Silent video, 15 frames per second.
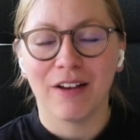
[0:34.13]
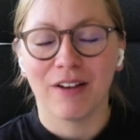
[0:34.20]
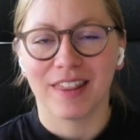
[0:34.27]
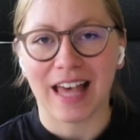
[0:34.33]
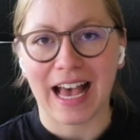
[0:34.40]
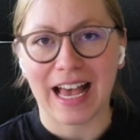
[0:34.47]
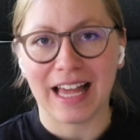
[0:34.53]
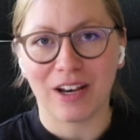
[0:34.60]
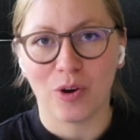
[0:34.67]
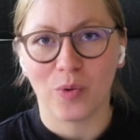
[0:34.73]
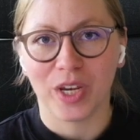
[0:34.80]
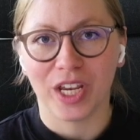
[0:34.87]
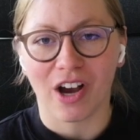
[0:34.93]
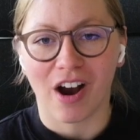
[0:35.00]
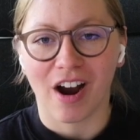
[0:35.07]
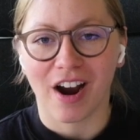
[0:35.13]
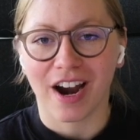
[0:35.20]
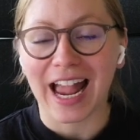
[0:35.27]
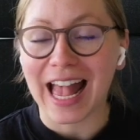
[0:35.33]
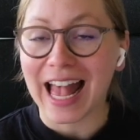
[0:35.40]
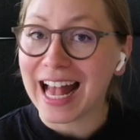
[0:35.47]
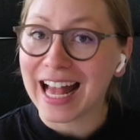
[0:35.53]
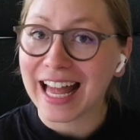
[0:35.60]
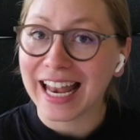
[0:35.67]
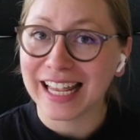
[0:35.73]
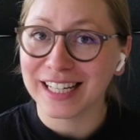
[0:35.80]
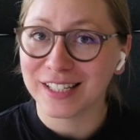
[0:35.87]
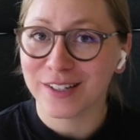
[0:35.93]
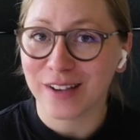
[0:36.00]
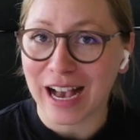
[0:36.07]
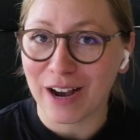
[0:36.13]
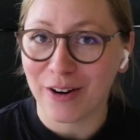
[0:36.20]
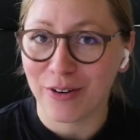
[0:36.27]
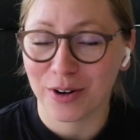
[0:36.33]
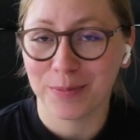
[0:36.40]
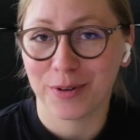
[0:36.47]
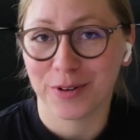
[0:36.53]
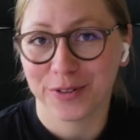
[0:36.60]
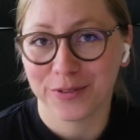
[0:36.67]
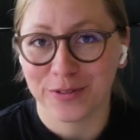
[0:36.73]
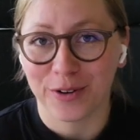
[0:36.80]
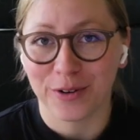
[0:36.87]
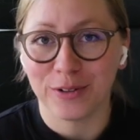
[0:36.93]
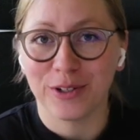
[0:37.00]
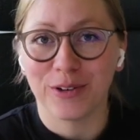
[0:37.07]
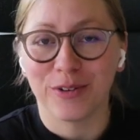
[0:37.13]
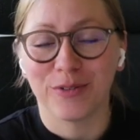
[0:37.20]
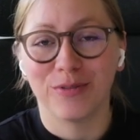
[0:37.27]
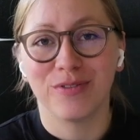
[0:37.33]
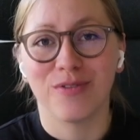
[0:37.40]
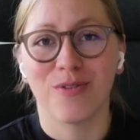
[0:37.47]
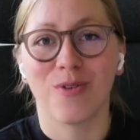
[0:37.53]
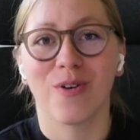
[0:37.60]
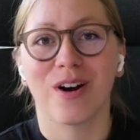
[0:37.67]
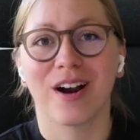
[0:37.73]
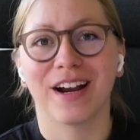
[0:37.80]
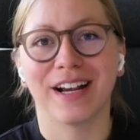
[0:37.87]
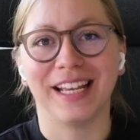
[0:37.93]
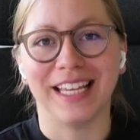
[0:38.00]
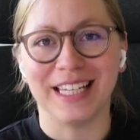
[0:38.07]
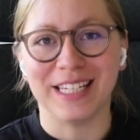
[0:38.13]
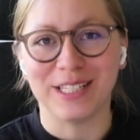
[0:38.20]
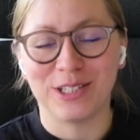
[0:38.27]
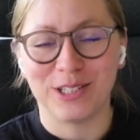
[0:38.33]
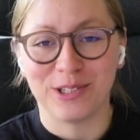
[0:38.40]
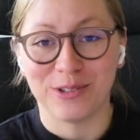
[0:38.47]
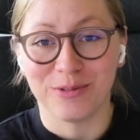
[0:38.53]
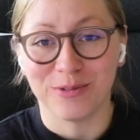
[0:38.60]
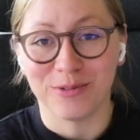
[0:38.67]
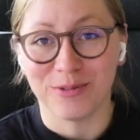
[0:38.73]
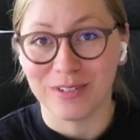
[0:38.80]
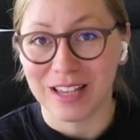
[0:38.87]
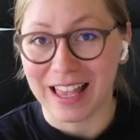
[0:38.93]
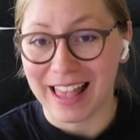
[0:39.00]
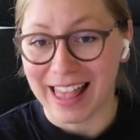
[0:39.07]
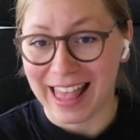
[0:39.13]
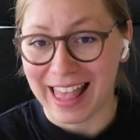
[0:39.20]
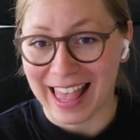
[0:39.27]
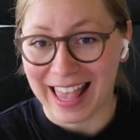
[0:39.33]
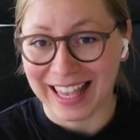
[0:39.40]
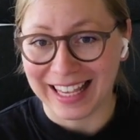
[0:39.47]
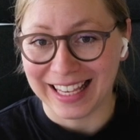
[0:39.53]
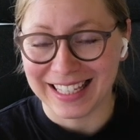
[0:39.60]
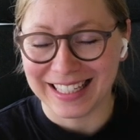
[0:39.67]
that we are adding to our portfolio for issue 8.